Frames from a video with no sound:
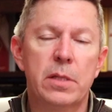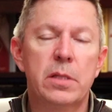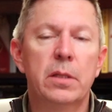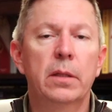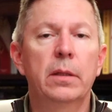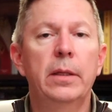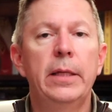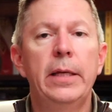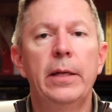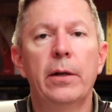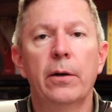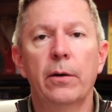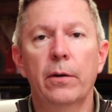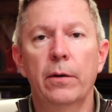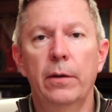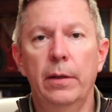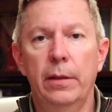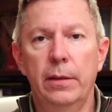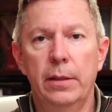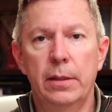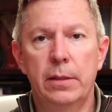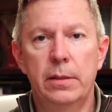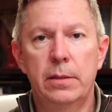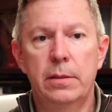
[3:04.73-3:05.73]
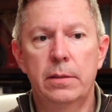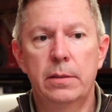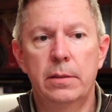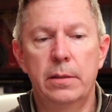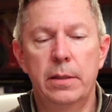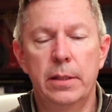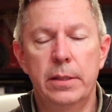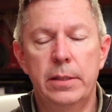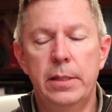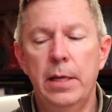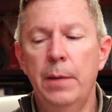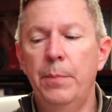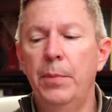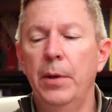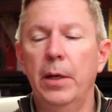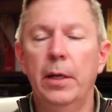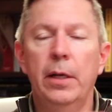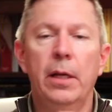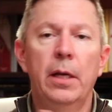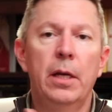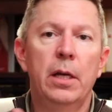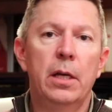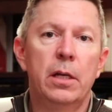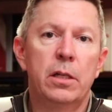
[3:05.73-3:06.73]
its leader and the
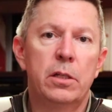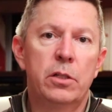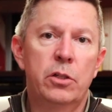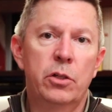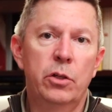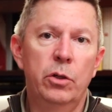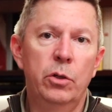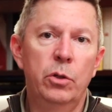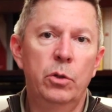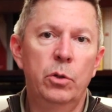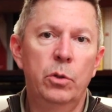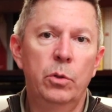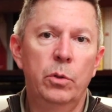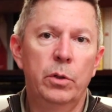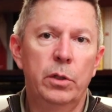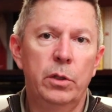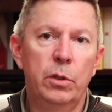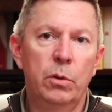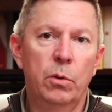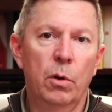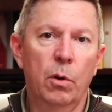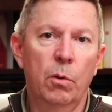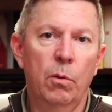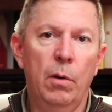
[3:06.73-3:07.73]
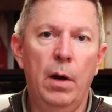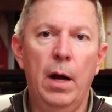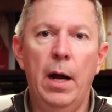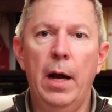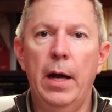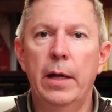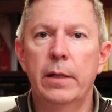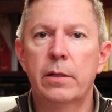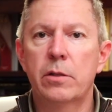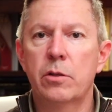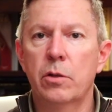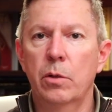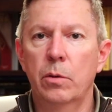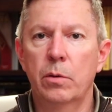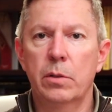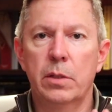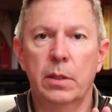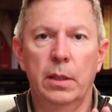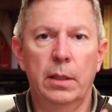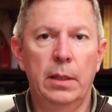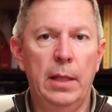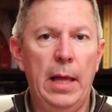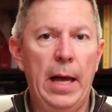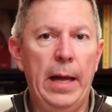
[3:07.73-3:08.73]
tippet to your rod, so
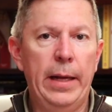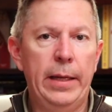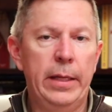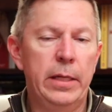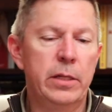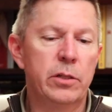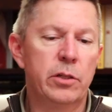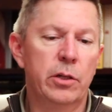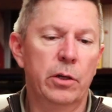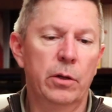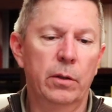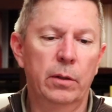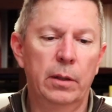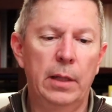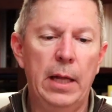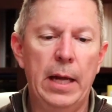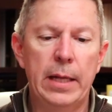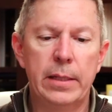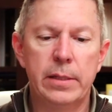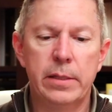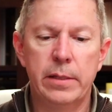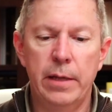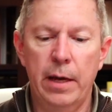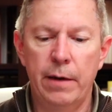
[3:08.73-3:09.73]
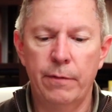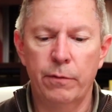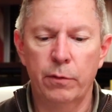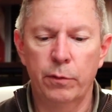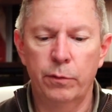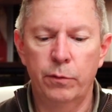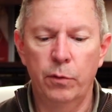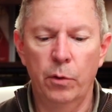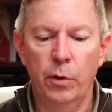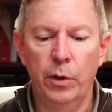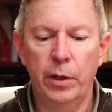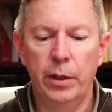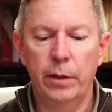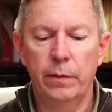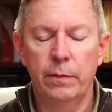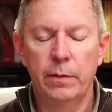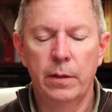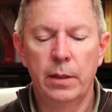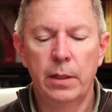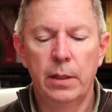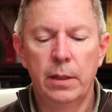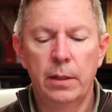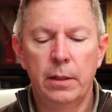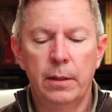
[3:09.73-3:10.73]
it's a lot easier, a lot safer for you.
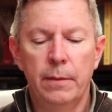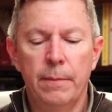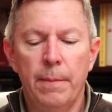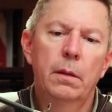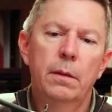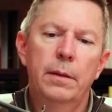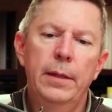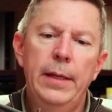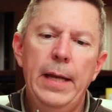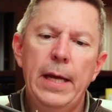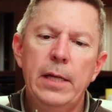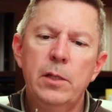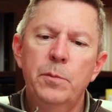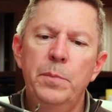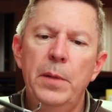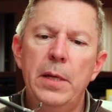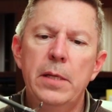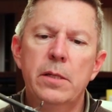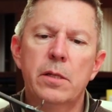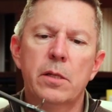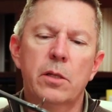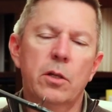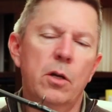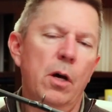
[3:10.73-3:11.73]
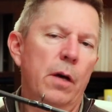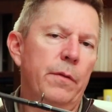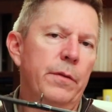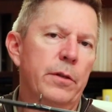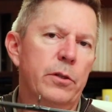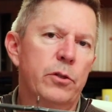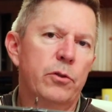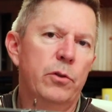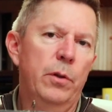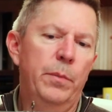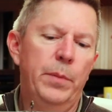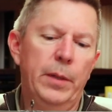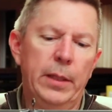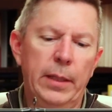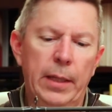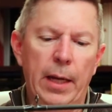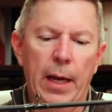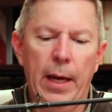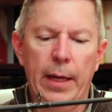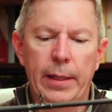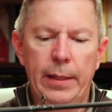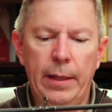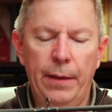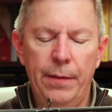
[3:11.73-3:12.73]
The next piece is called the stripping
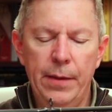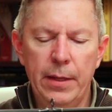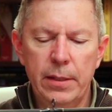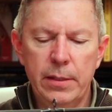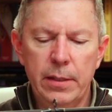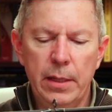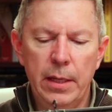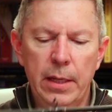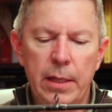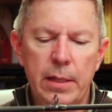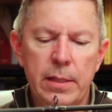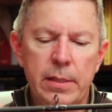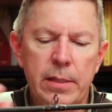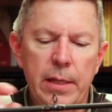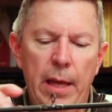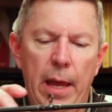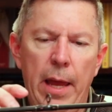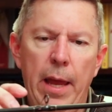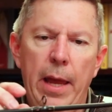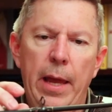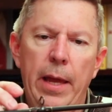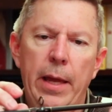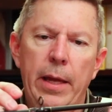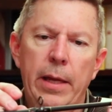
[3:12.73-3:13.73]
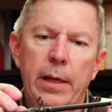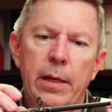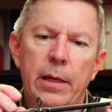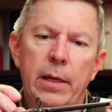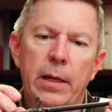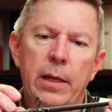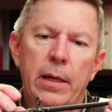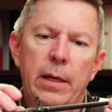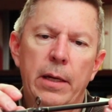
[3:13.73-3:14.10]
guide. Now this is a